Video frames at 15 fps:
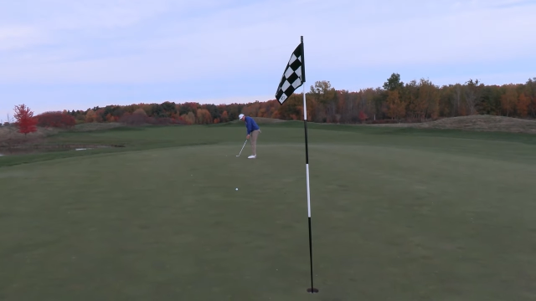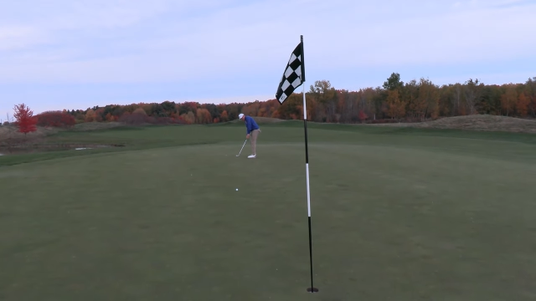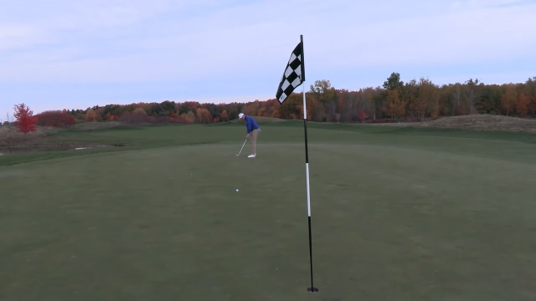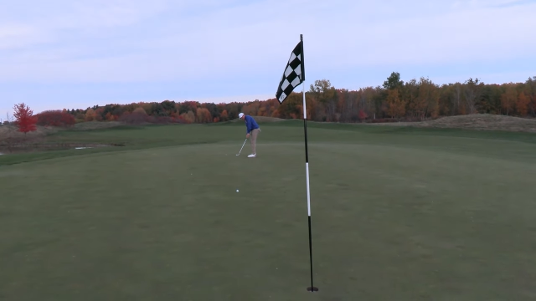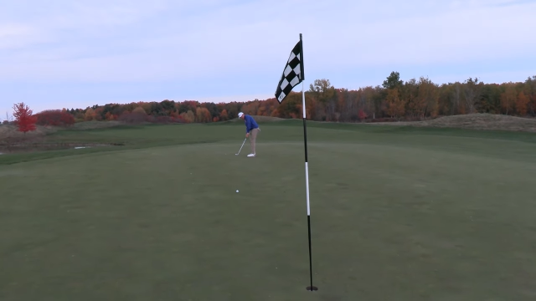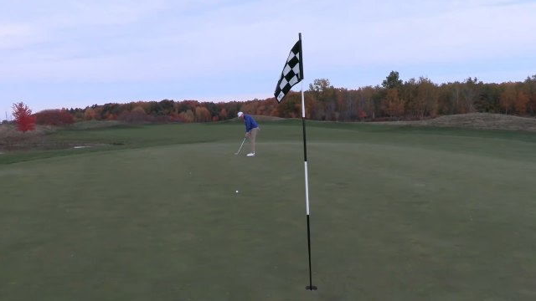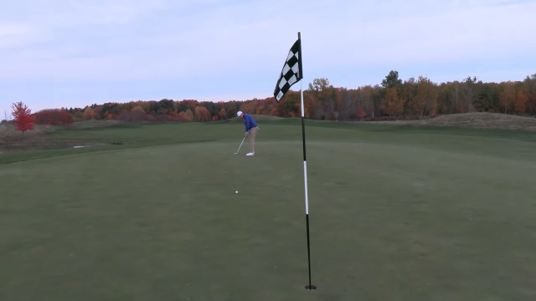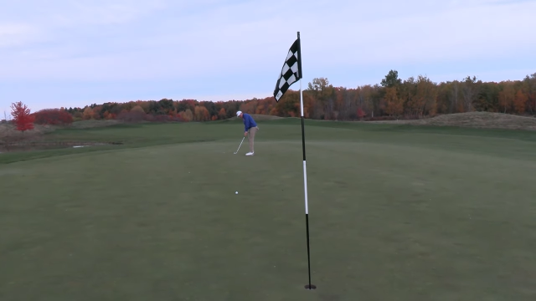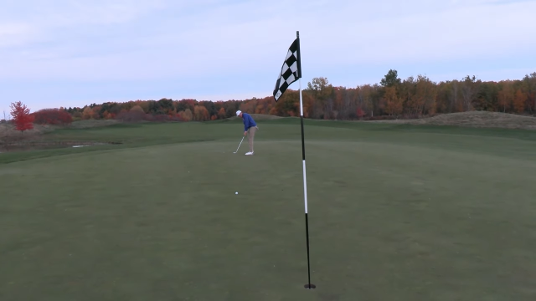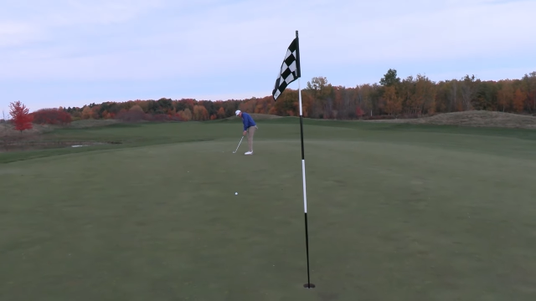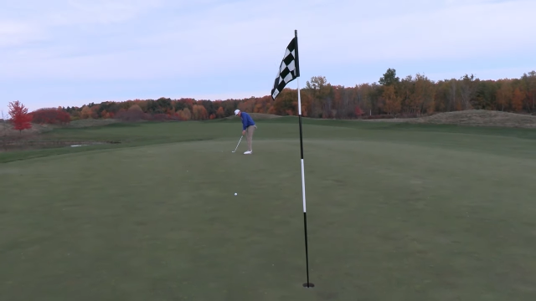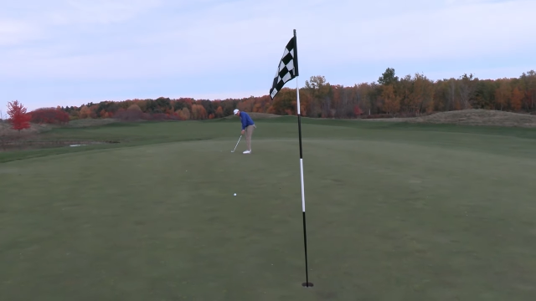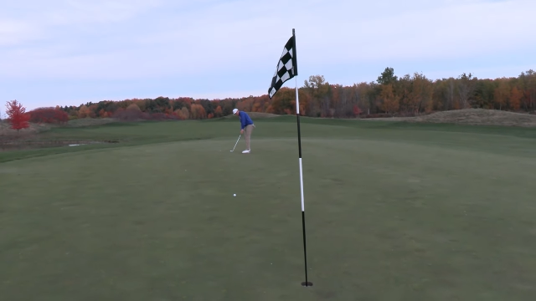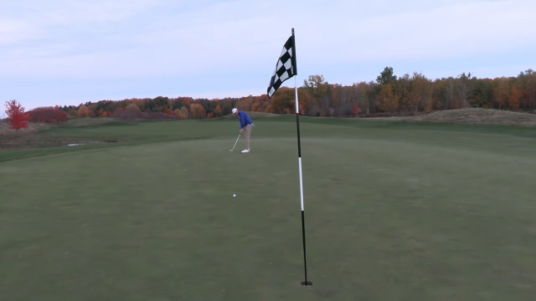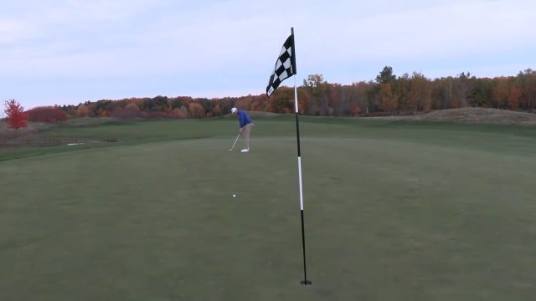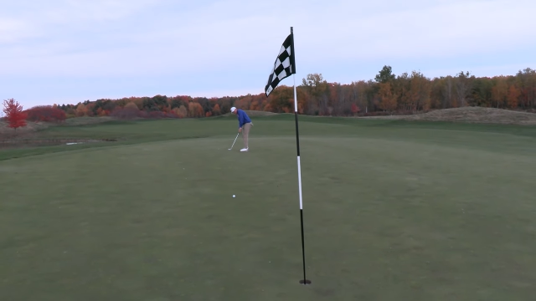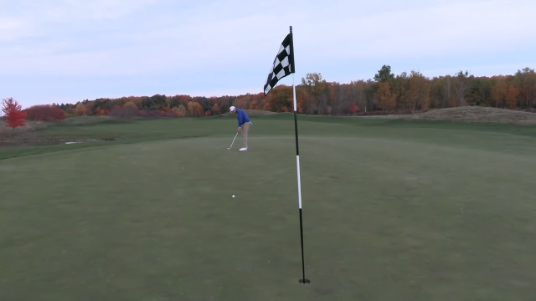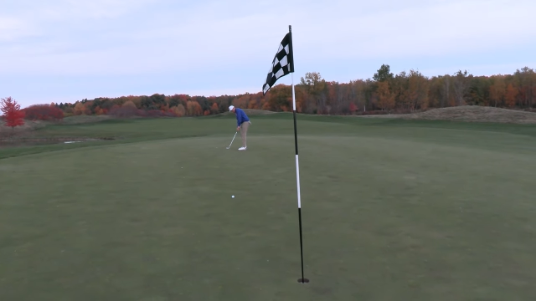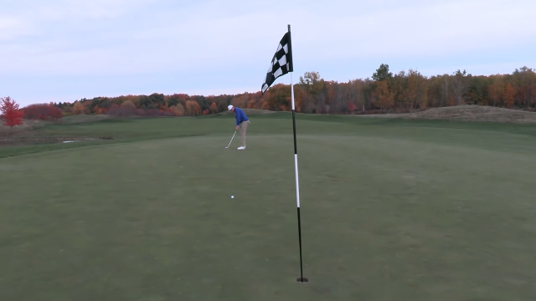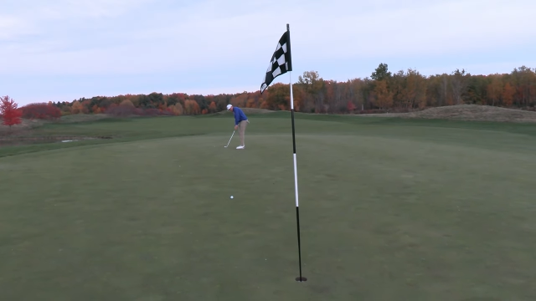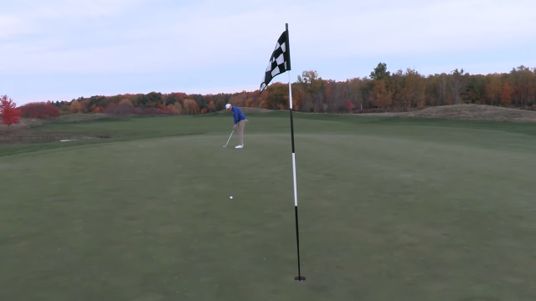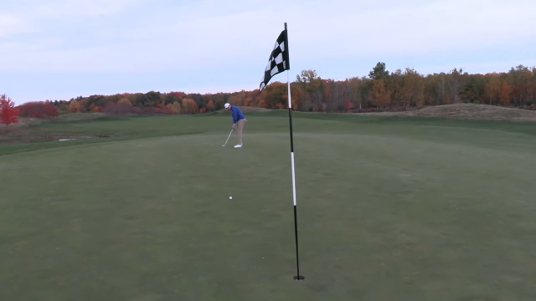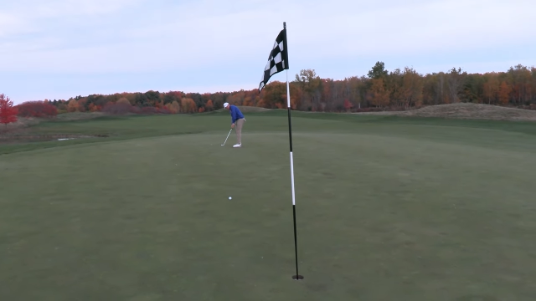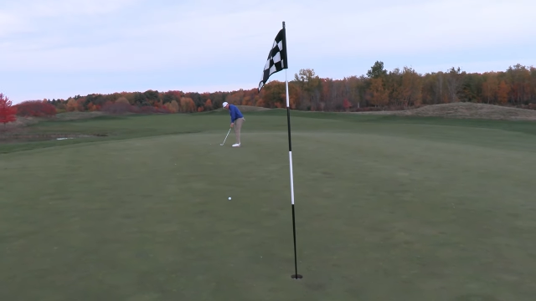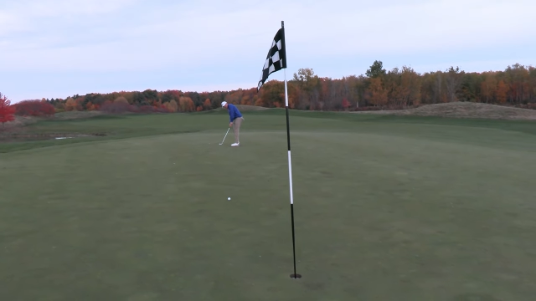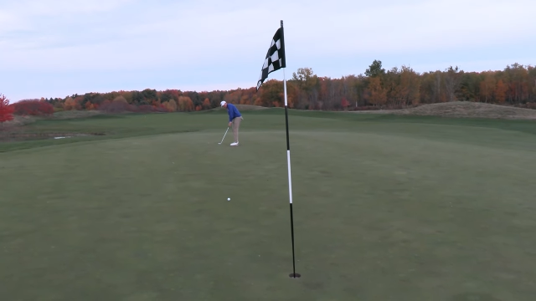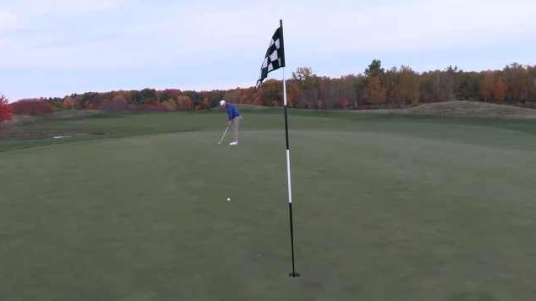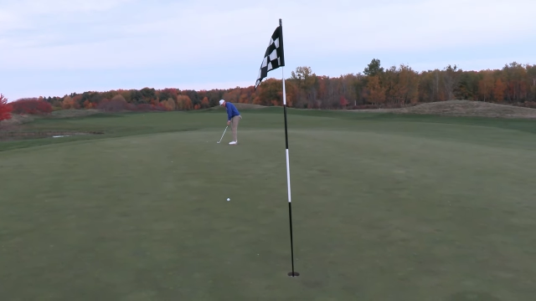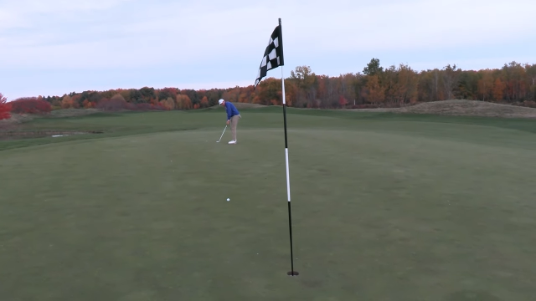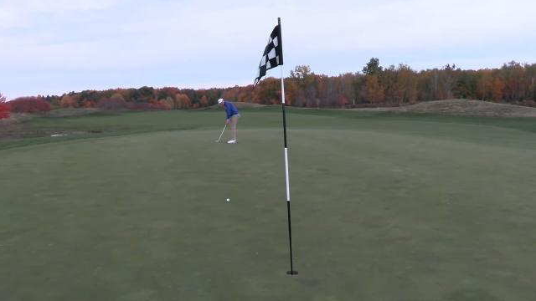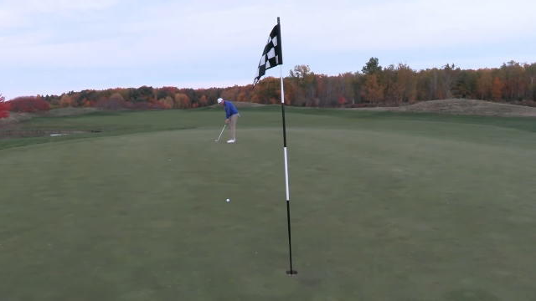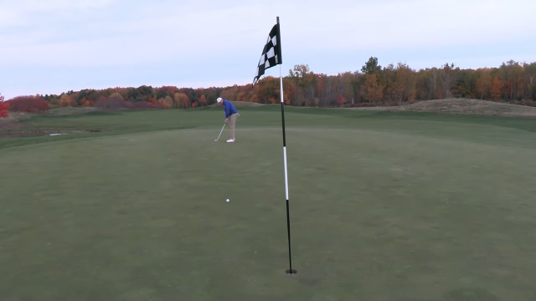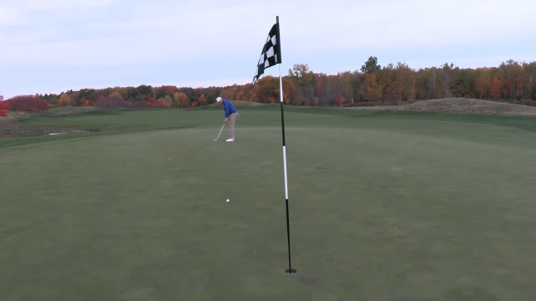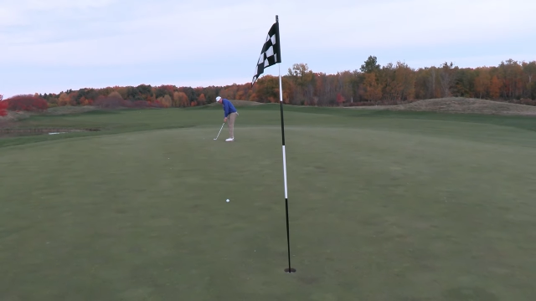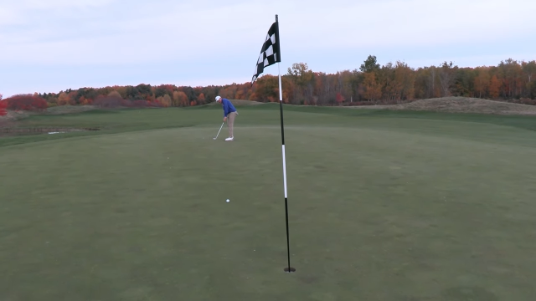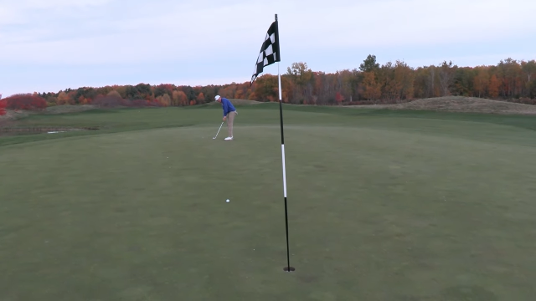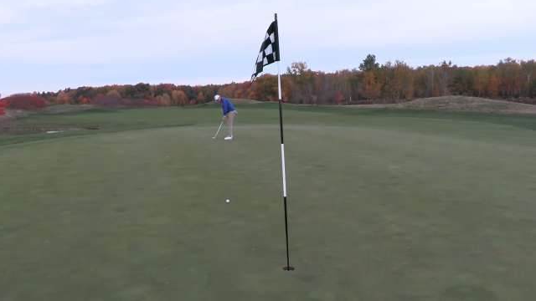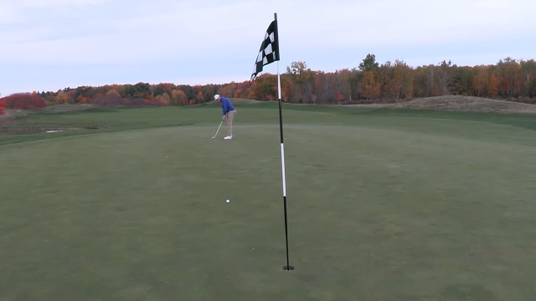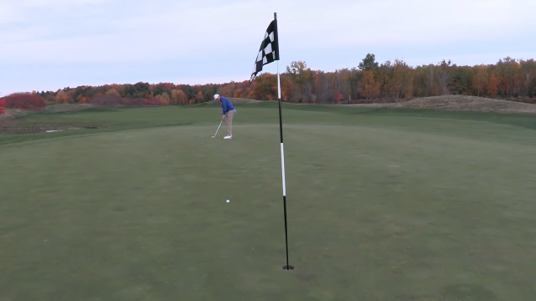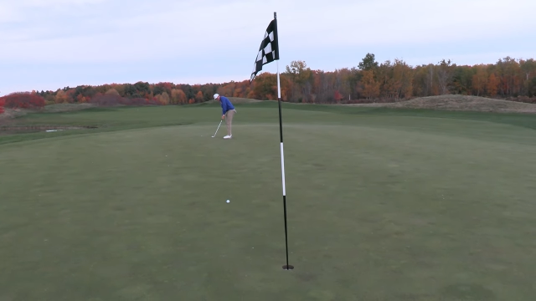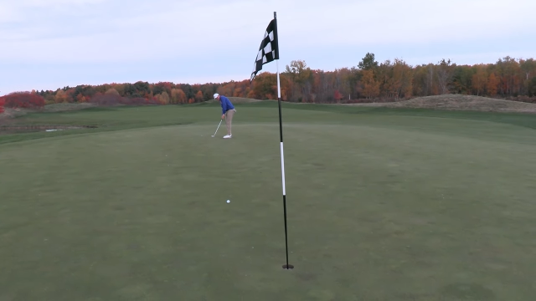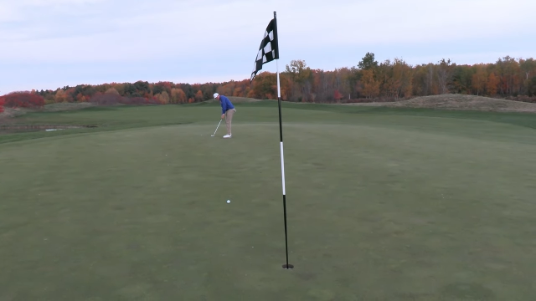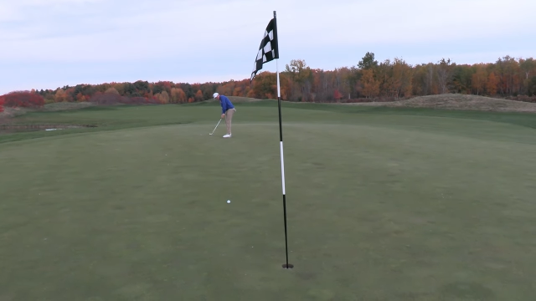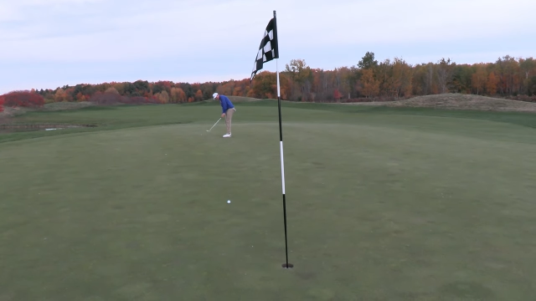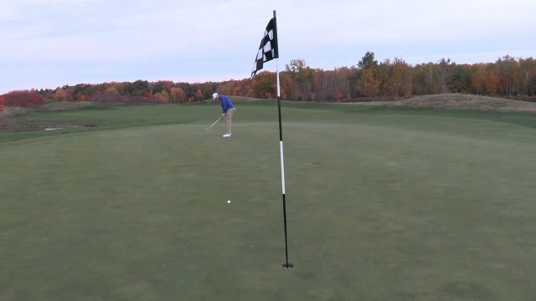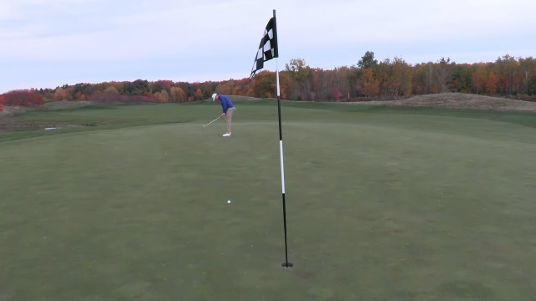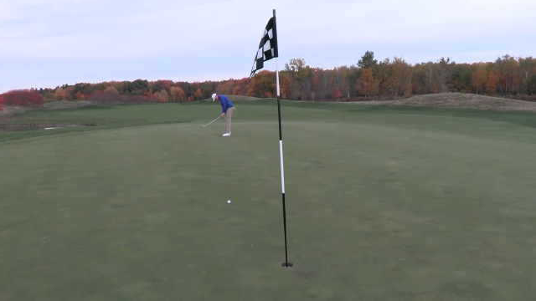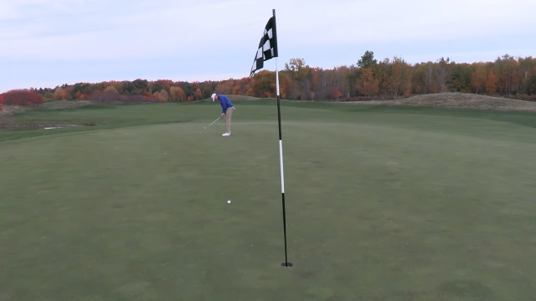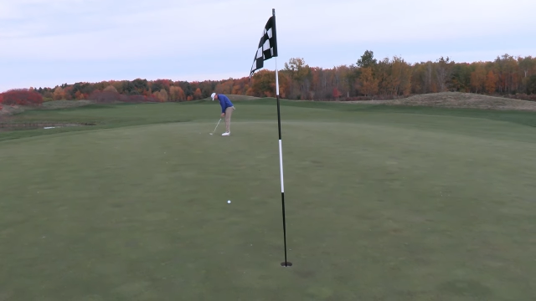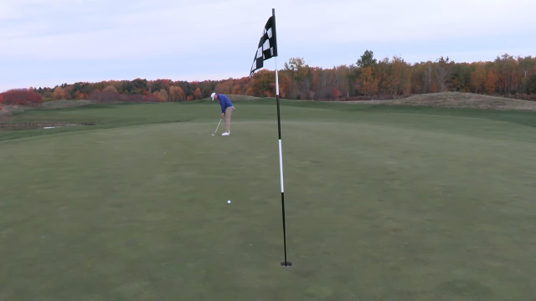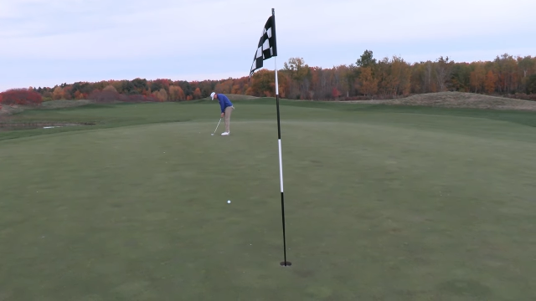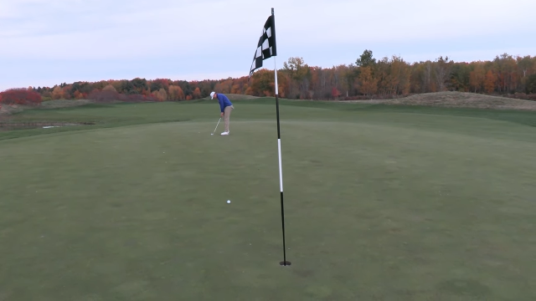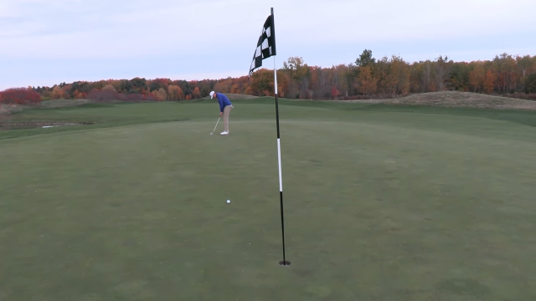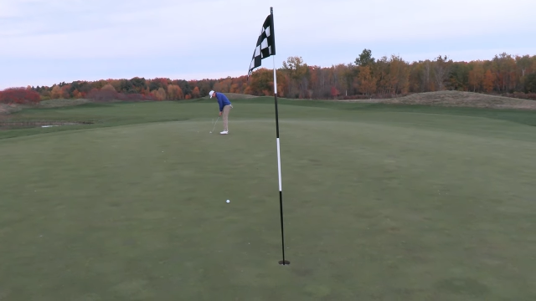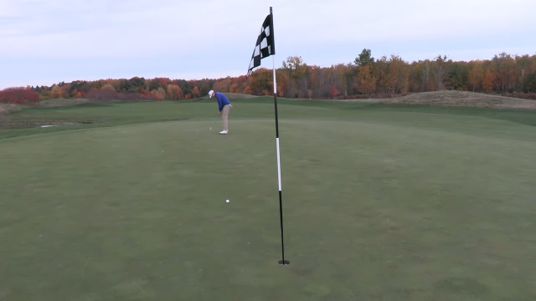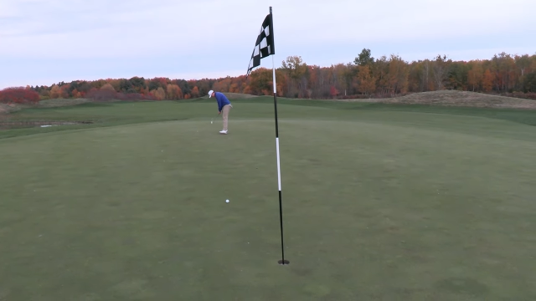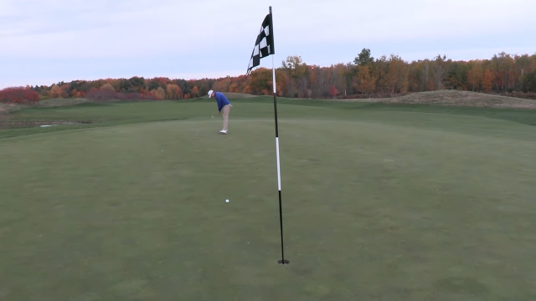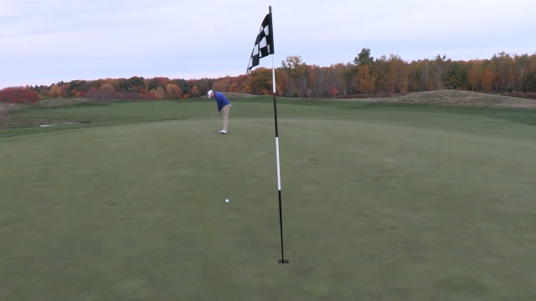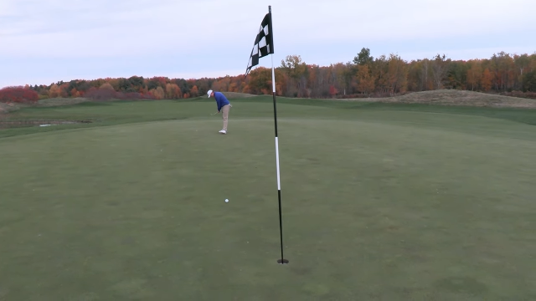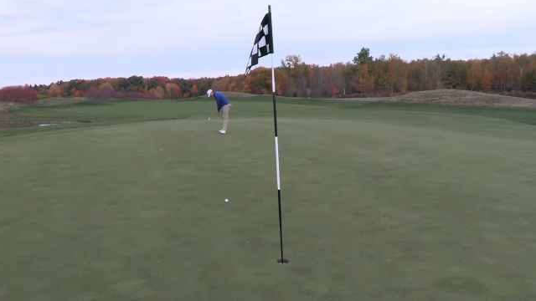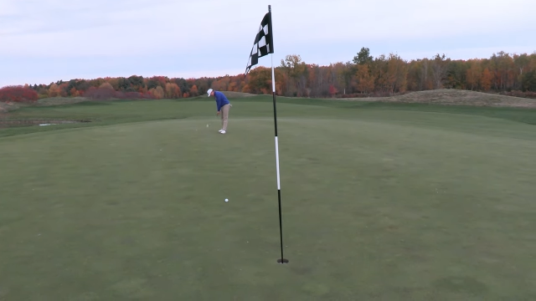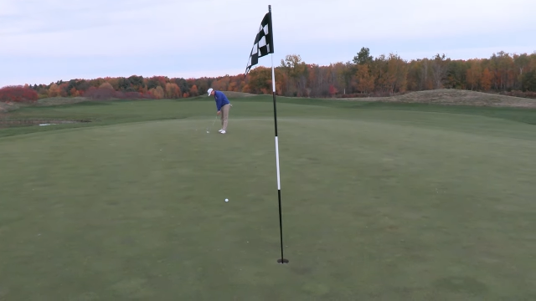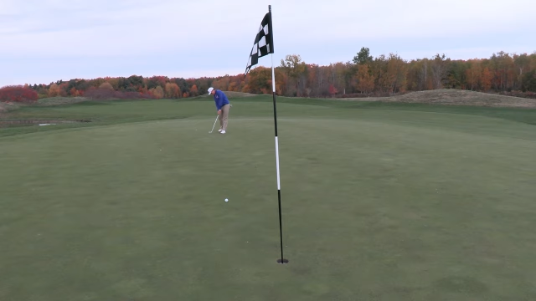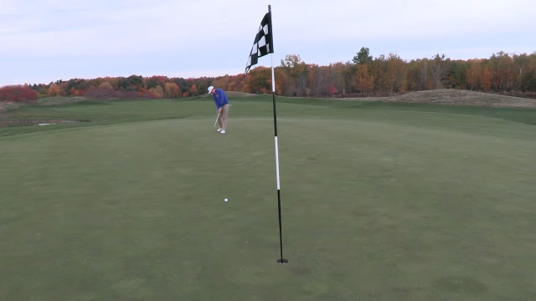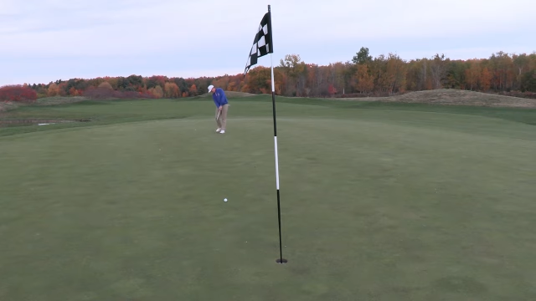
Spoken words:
(no speaker visible)